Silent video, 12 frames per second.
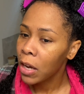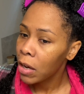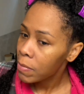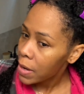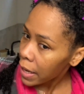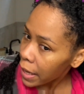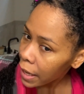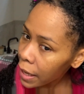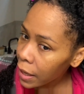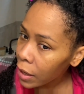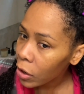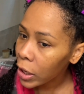My hair,
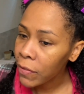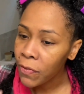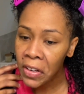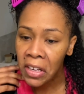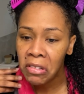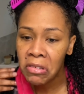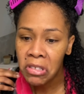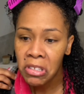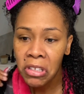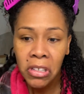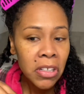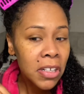it feels
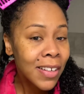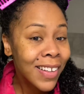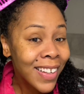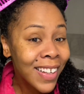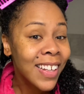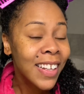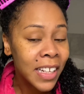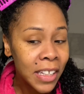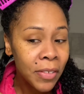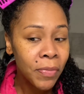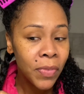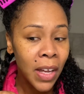good.
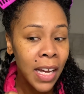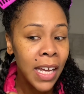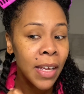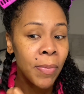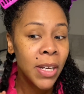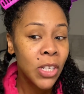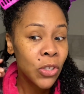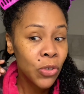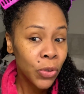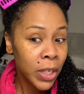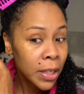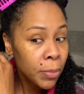I am
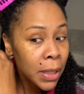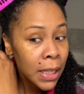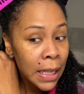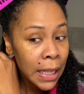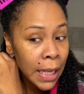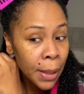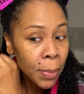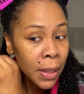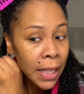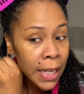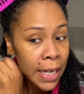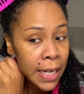extremely
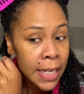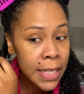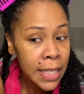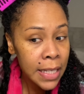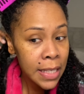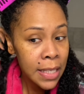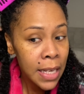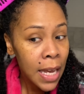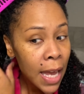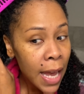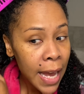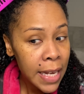pleased. This
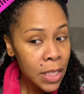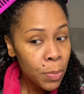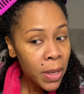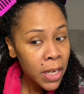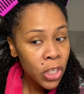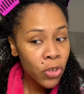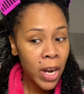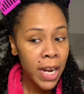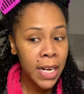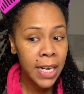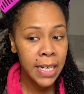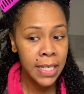has penetrated. It
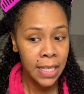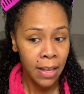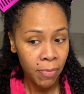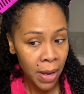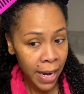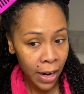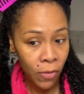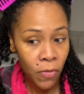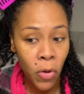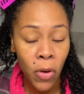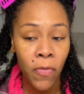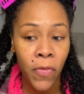has left my hair
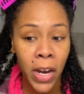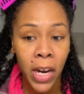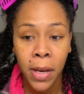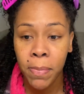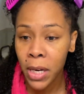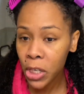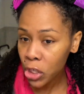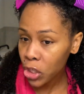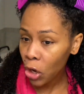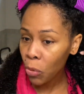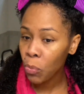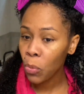very much so
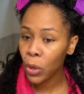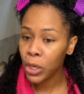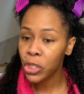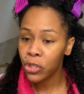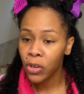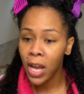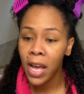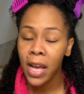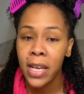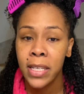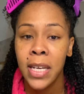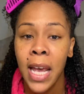moisturized
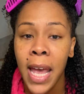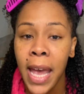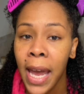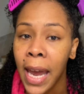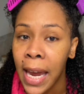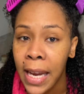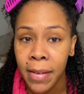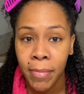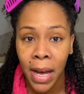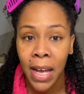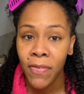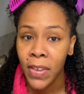and in my
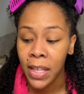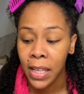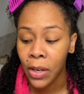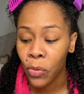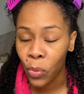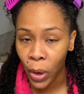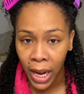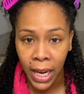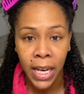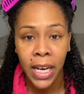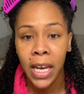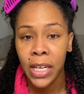feeling
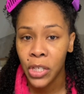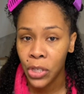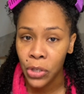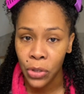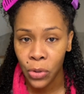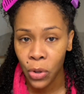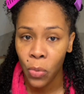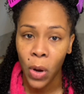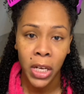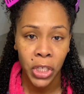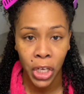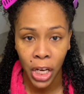ready to do the wash
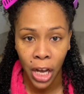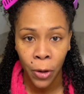and go.